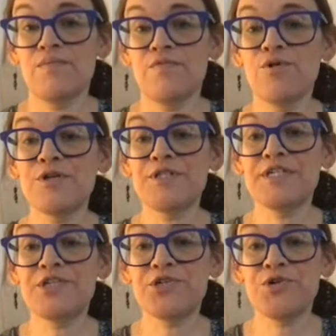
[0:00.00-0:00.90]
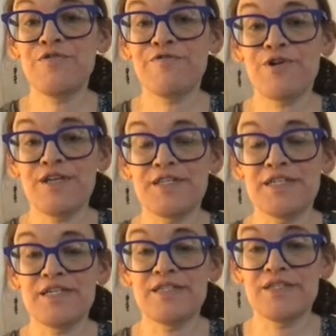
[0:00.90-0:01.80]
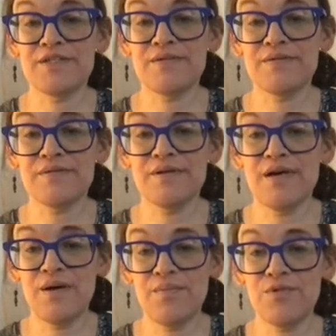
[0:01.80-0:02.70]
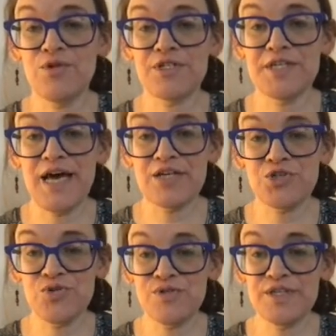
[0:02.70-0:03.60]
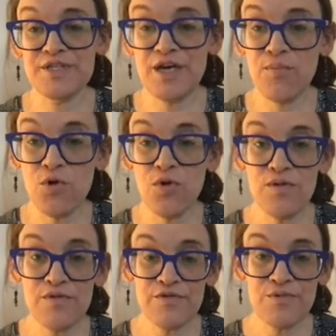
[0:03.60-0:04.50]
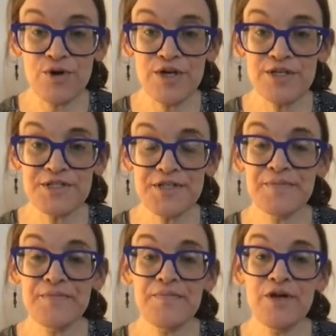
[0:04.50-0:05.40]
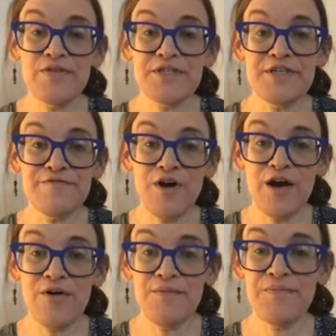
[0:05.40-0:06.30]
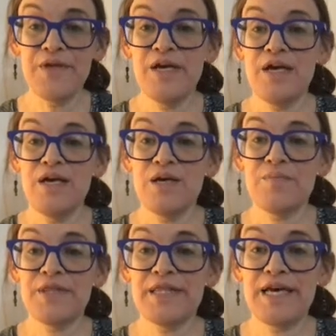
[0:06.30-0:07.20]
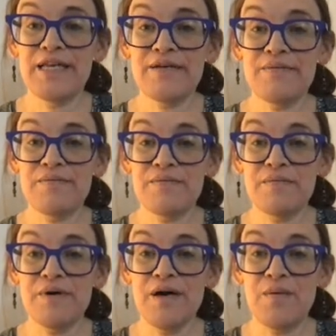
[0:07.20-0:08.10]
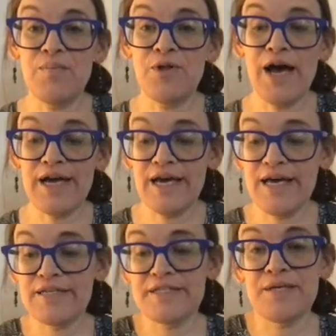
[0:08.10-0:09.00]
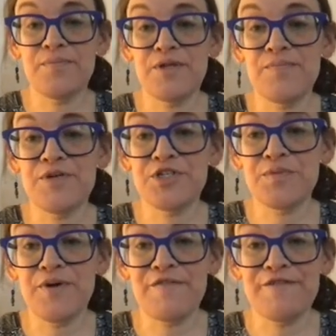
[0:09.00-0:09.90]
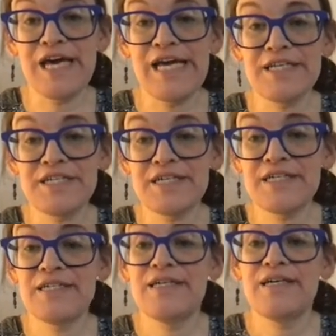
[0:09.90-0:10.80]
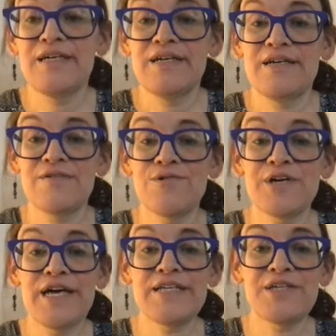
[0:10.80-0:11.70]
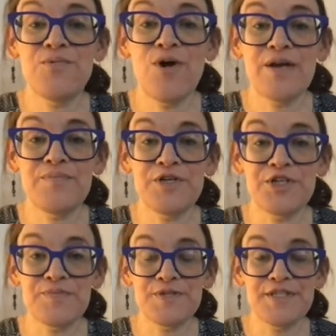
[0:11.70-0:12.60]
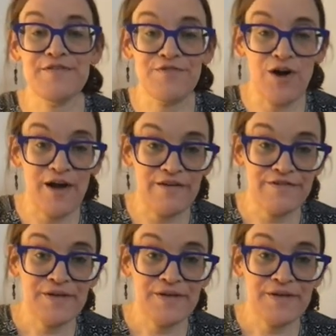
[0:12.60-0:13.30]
rook d2, for instance, looks natural to double the rooks on the d-file, but then black has simply bishop f8, rook a d1, bishop c5.